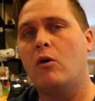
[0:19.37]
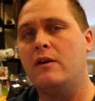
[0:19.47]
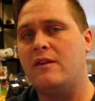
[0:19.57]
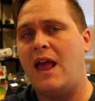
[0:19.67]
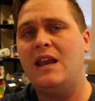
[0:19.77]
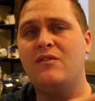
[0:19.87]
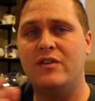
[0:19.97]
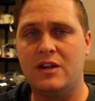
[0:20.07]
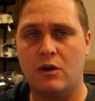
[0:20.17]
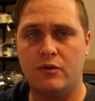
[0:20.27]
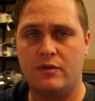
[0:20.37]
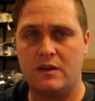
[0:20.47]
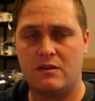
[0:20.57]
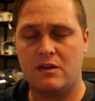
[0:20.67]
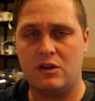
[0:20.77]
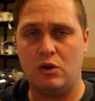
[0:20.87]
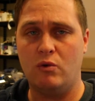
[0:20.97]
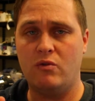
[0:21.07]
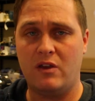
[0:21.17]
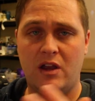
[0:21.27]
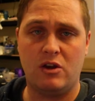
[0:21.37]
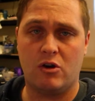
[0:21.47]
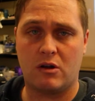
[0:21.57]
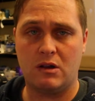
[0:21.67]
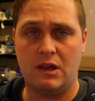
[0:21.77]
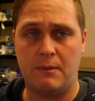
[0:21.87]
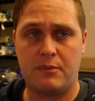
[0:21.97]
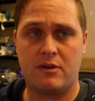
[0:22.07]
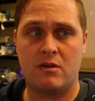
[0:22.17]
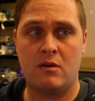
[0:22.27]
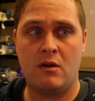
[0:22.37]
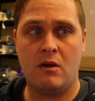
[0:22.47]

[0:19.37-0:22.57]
is any video that's used in your clips